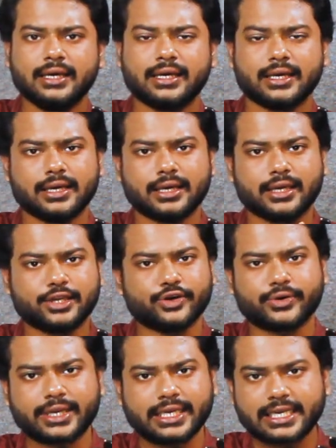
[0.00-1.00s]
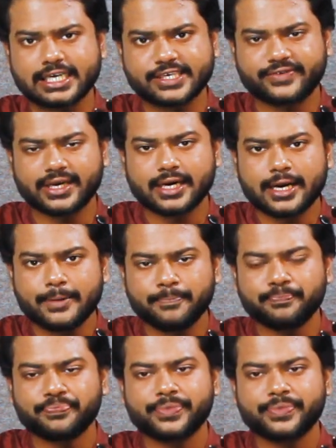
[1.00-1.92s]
in your index finger.